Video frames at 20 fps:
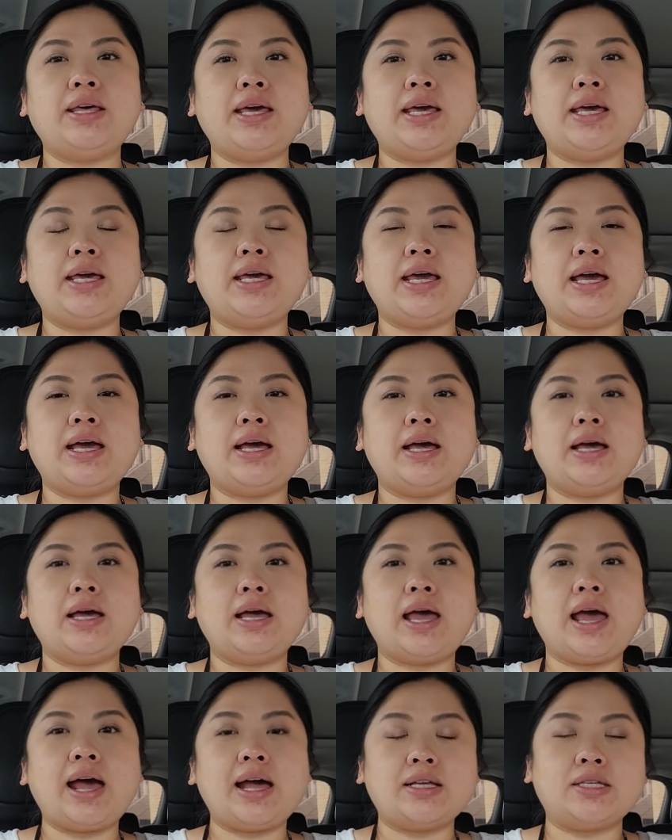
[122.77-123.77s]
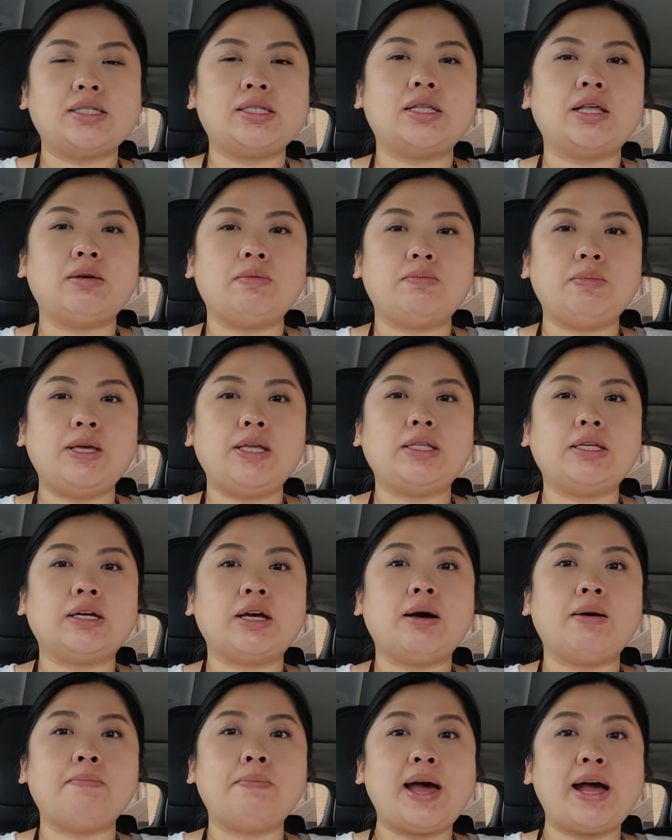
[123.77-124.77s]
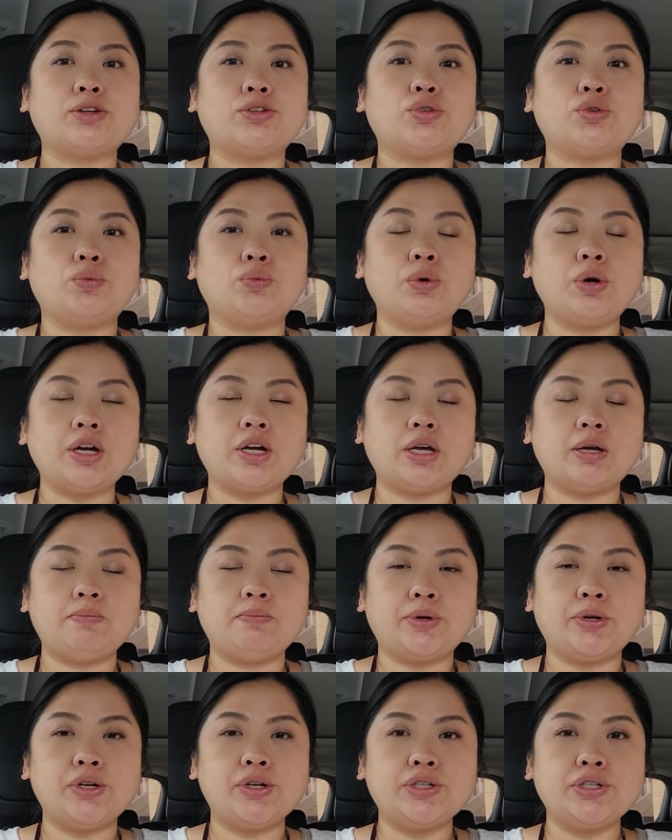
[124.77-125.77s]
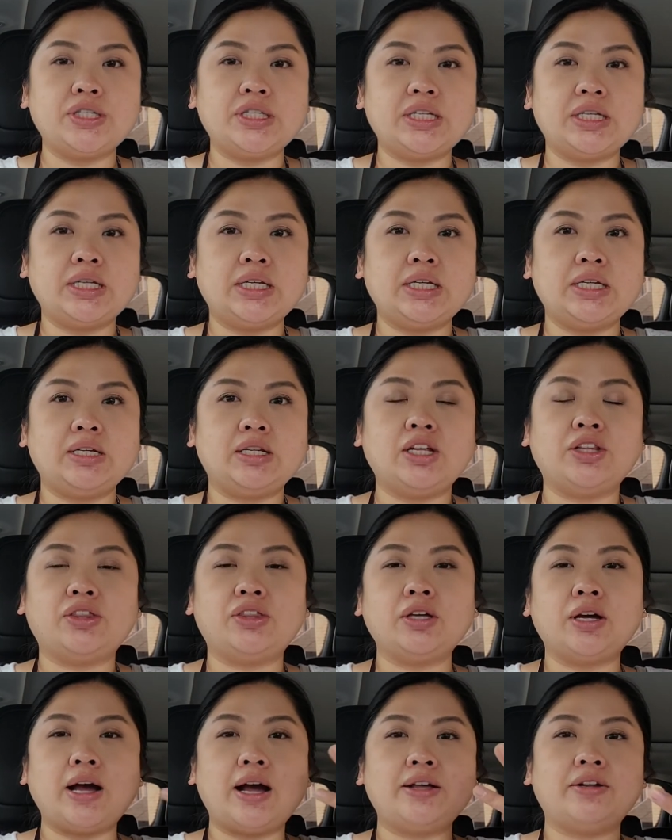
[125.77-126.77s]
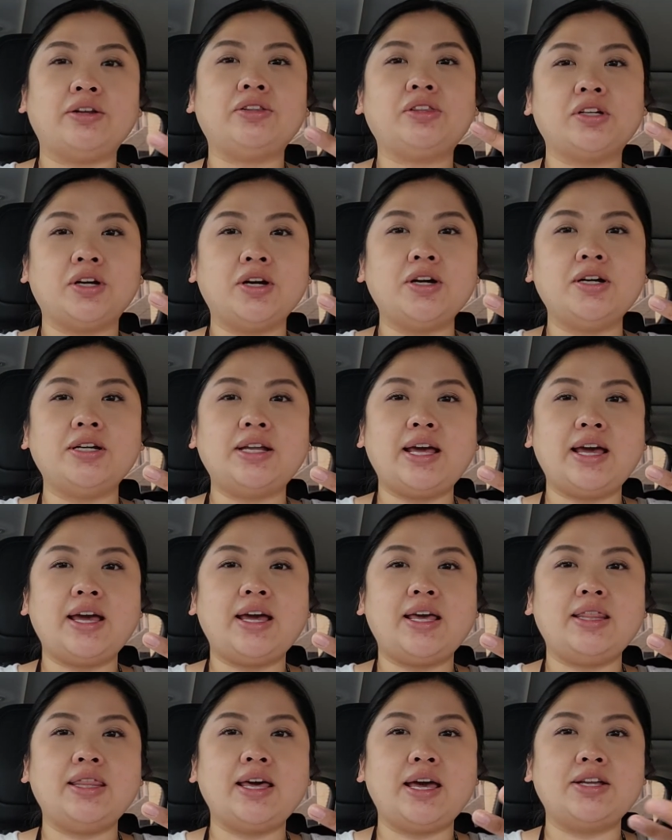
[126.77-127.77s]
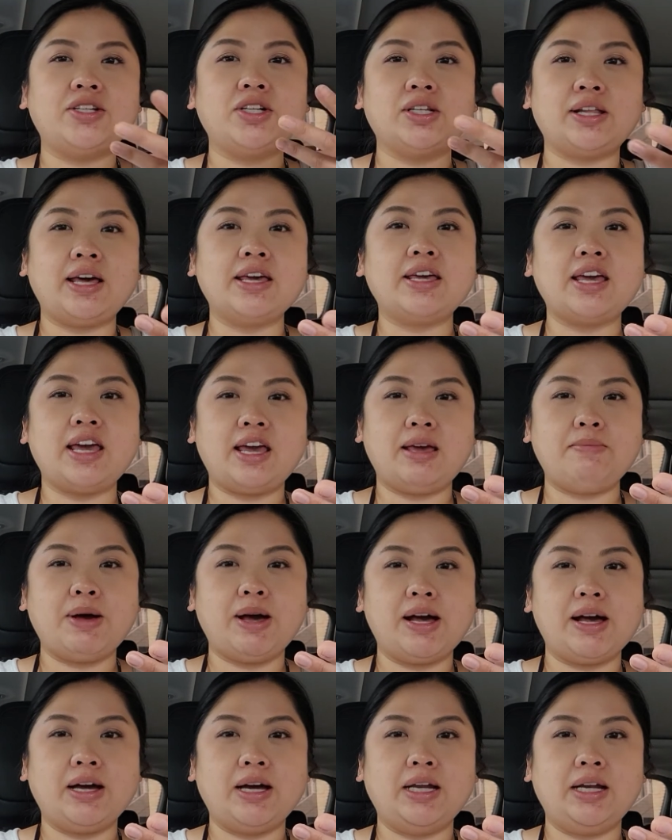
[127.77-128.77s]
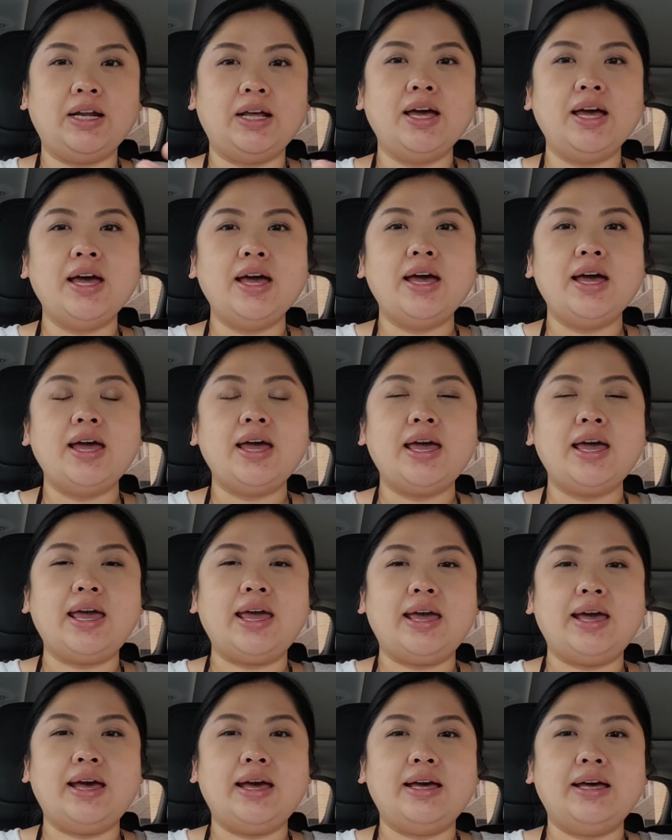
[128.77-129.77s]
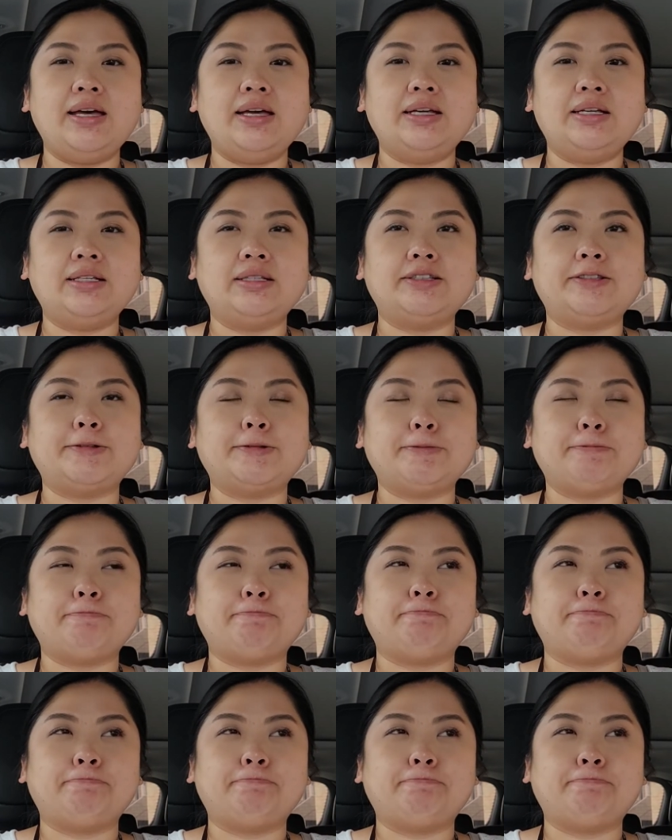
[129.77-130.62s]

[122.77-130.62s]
they asked me to come back to work in person, the th on the third day, the engine light came on and